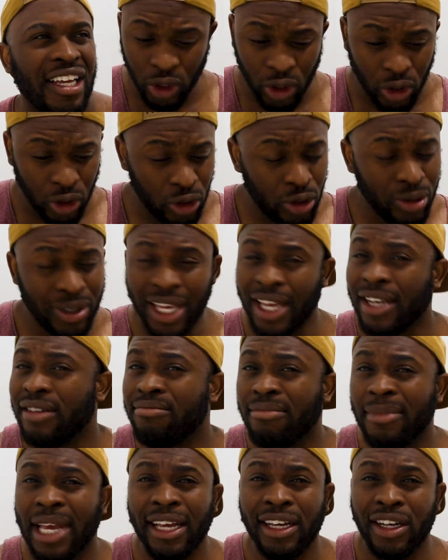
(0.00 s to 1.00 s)
You
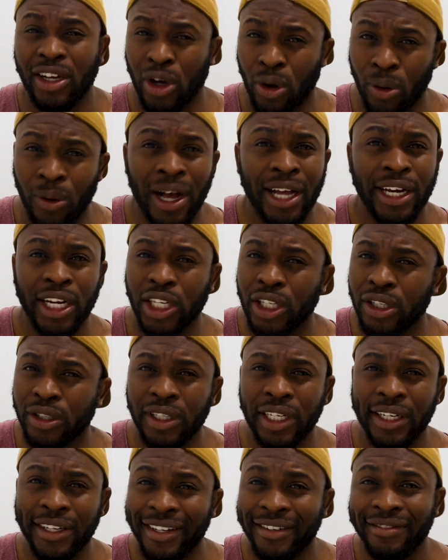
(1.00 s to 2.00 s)
can make quite a
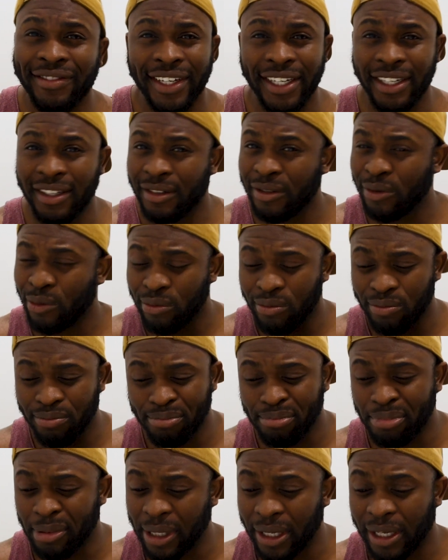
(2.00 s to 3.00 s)
good living
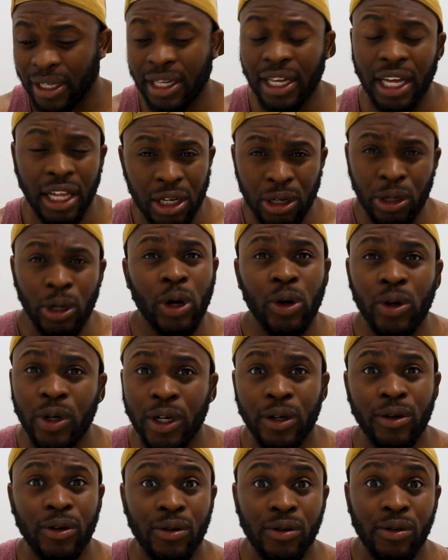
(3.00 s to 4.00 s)
being a
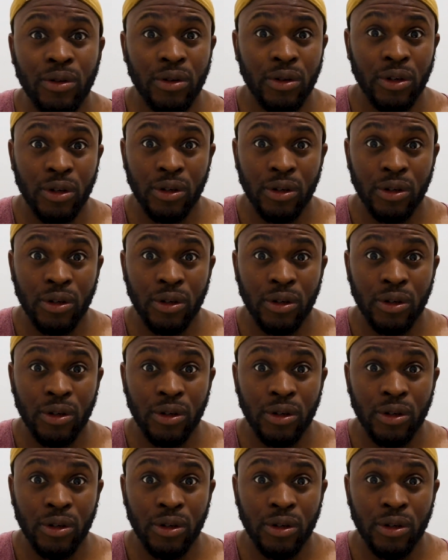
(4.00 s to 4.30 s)
local